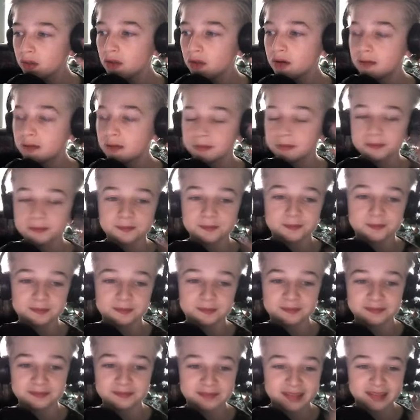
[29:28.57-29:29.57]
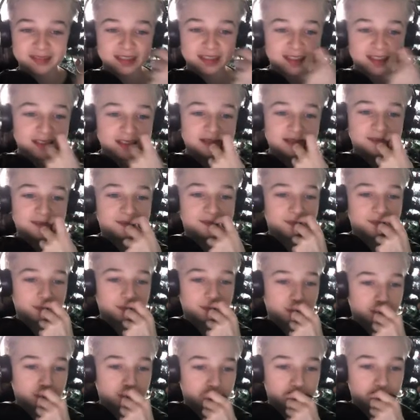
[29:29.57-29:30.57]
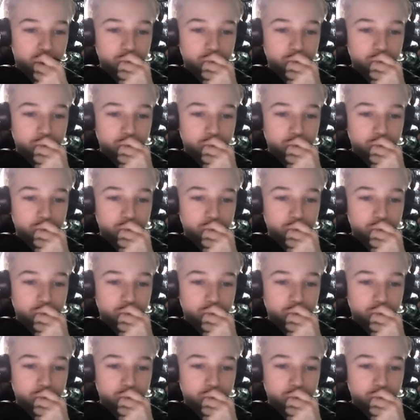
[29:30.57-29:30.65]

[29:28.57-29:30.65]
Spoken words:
getting the Intel i9 for £1.